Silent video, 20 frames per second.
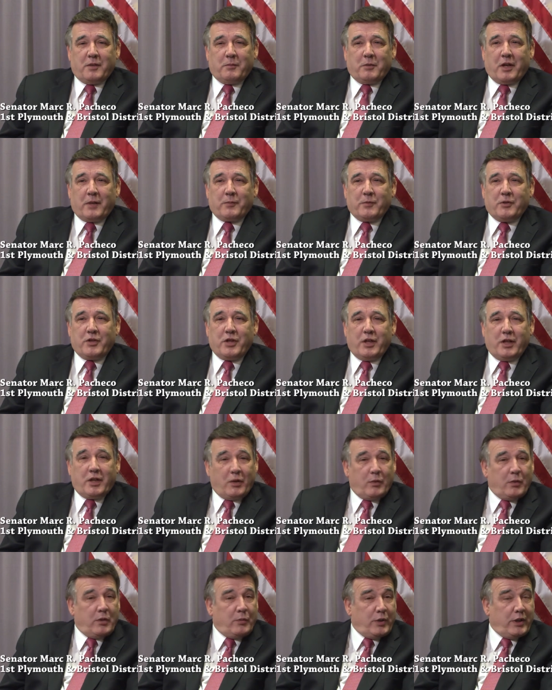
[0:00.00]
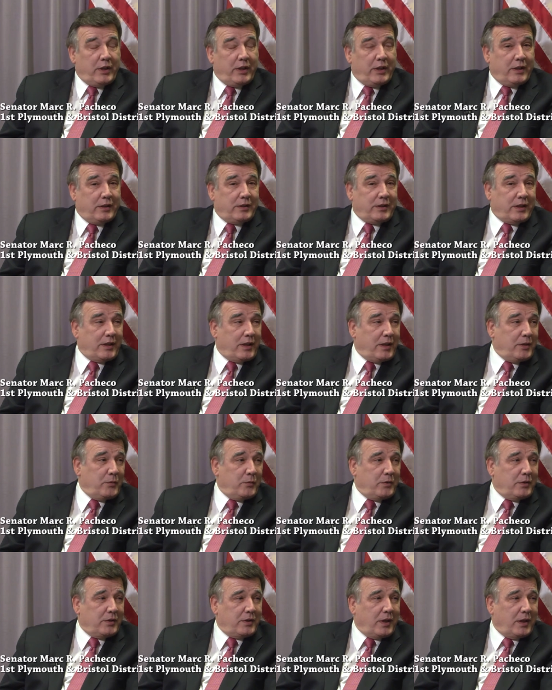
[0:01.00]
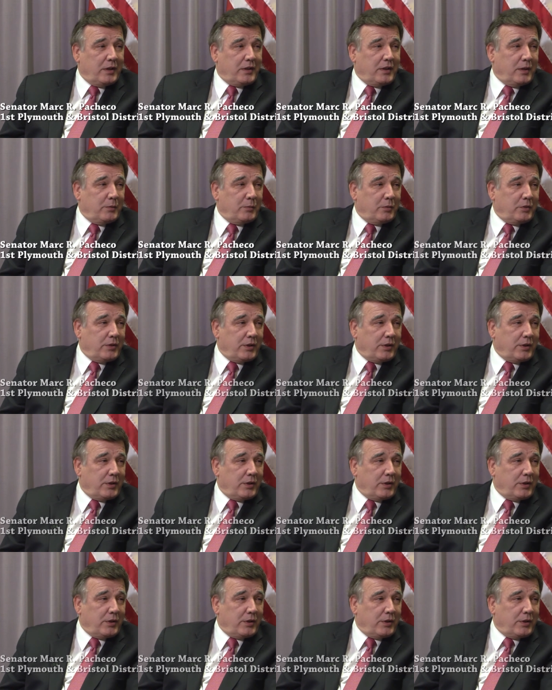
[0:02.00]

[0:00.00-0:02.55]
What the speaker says: Mark Pacheco, and we're here tonight with Ken Kimmell,